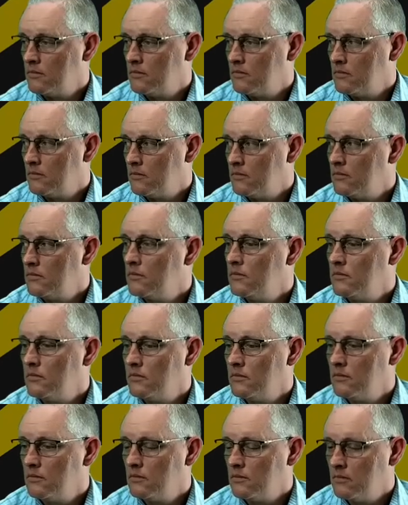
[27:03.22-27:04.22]

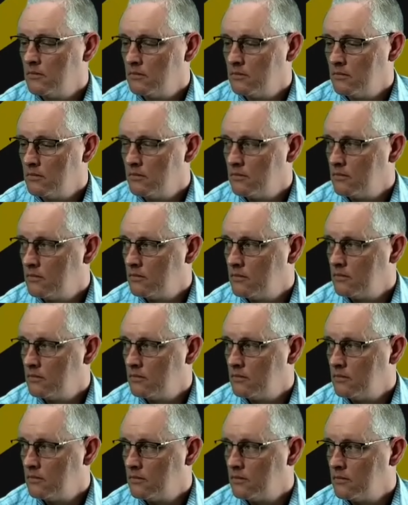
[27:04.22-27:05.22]

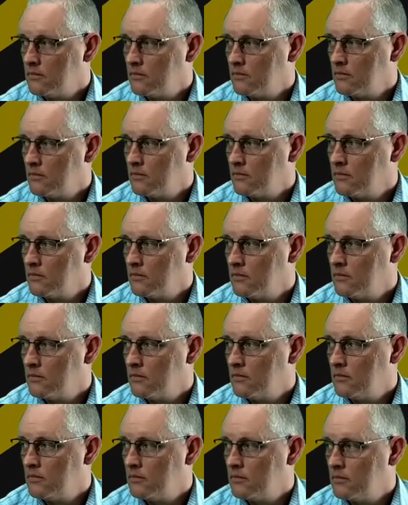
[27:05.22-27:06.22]

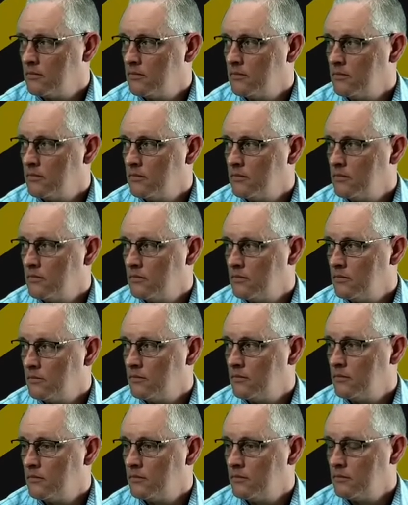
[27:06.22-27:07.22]

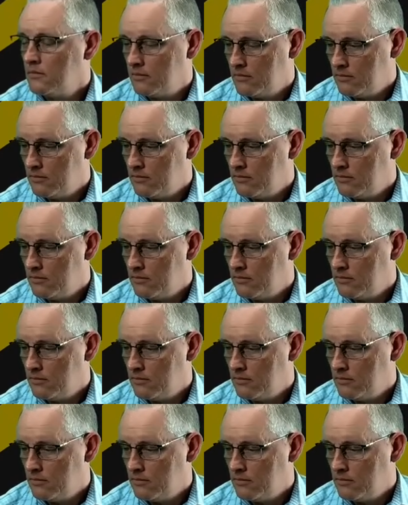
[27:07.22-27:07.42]
(not speaking)